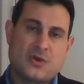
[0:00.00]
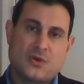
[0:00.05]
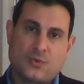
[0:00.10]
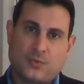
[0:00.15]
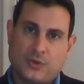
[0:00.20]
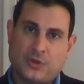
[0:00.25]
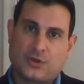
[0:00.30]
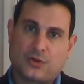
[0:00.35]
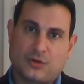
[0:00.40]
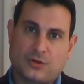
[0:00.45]

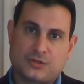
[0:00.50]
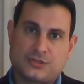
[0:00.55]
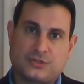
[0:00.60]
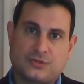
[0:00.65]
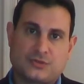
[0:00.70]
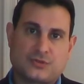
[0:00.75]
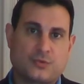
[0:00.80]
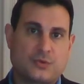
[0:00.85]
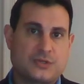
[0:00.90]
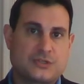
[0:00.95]
We encourage you
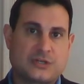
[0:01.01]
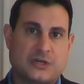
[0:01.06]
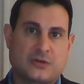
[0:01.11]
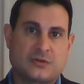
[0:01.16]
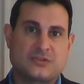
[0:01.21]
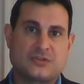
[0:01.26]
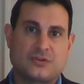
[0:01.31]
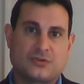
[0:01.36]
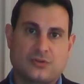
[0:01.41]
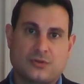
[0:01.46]
to reach out
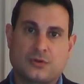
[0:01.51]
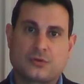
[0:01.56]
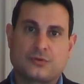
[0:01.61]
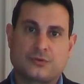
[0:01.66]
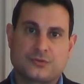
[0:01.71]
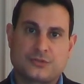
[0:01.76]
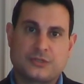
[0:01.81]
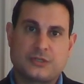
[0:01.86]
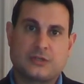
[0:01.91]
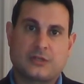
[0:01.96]
to your local
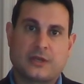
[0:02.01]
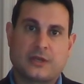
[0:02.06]
CLA